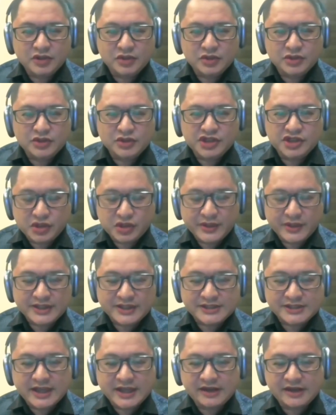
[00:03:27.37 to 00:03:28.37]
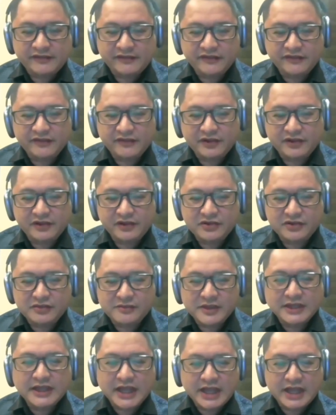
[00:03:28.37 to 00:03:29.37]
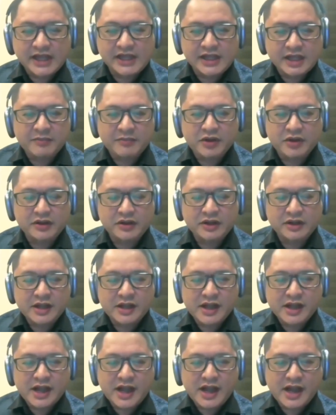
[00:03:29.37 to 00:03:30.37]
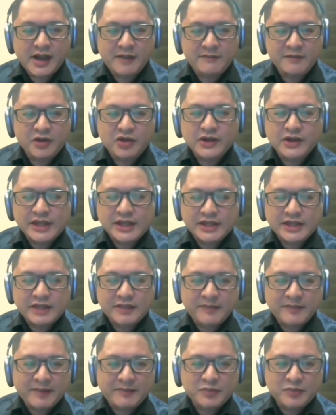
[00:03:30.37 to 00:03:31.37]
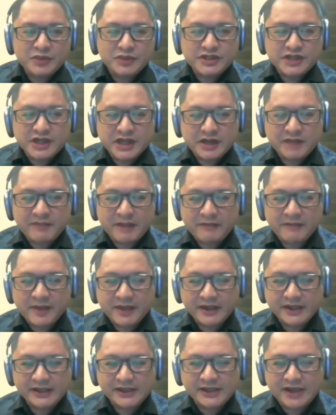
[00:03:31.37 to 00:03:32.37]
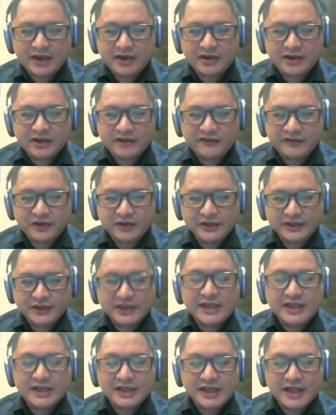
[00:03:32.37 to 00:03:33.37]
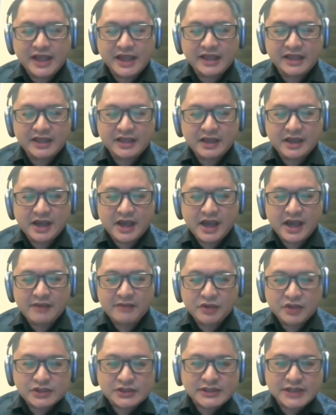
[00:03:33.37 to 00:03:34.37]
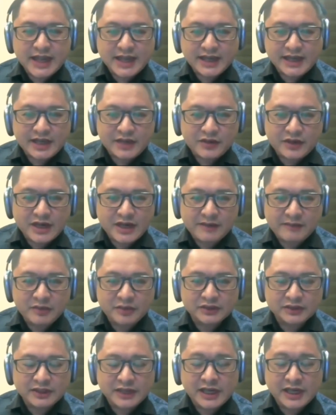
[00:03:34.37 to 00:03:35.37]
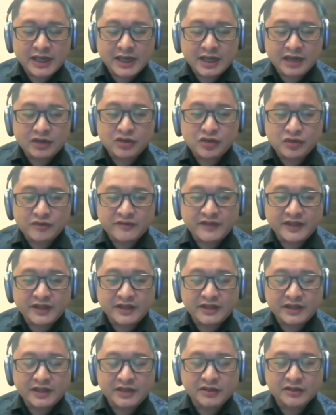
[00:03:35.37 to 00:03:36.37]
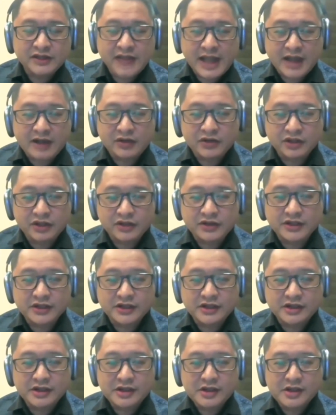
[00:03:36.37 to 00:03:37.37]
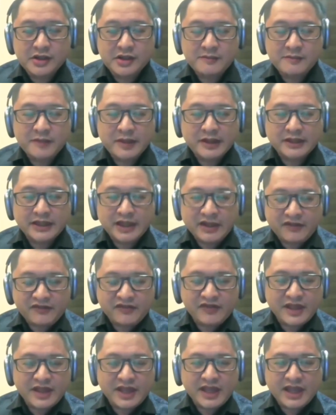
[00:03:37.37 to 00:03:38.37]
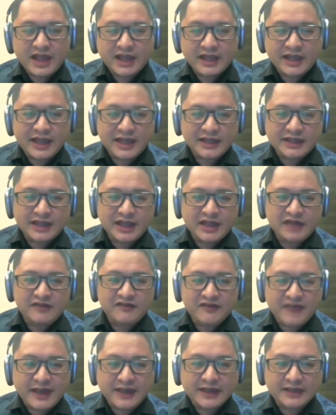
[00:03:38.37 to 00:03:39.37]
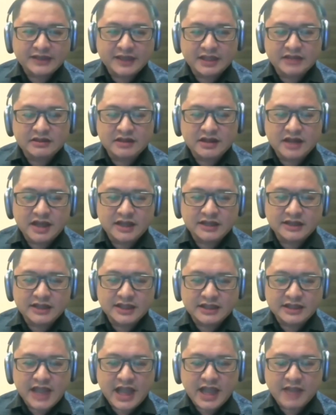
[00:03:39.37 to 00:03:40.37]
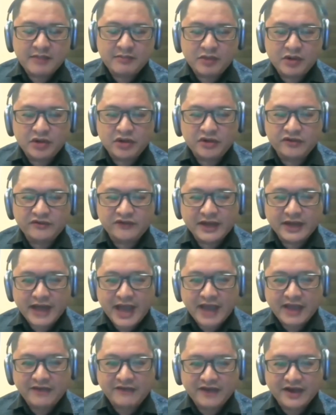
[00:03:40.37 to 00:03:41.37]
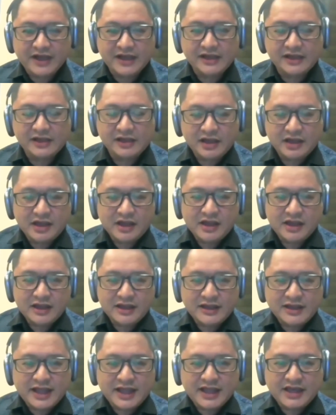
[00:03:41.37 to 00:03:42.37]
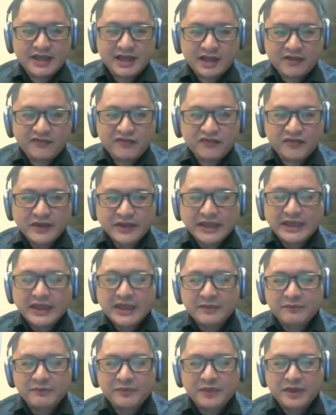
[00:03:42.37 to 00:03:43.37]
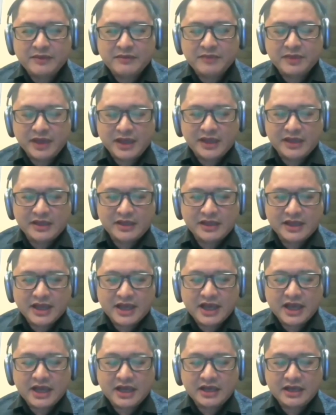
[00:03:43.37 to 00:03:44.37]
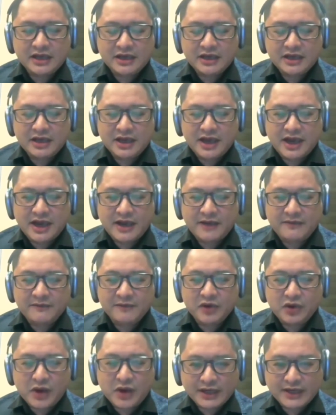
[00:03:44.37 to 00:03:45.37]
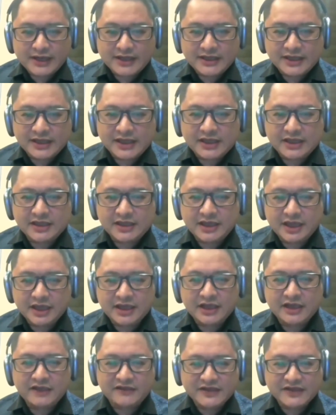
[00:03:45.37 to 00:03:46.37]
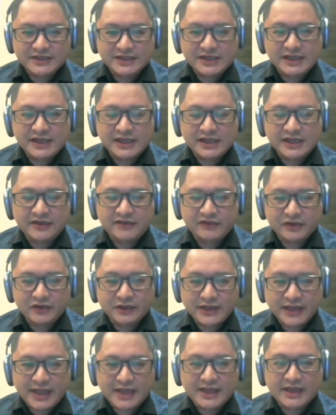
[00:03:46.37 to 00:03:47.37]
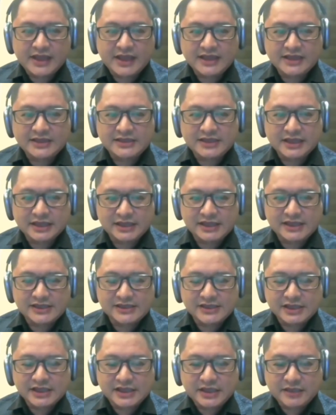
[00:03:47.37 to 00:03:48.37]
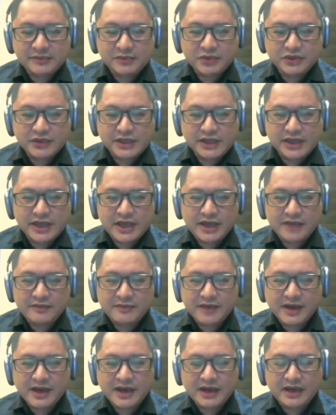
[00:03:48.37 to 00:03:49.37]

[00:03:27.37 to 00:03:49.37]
to show itself, kung matagal na po. Kung hindi pa po siya nagpapakita on the 14th day, most likely wala pong talaga COVID yung taong yon. But if they get infected at the time of arrival, then if we keep them in the quarantine, in the facility for 10 days, at least hindi nila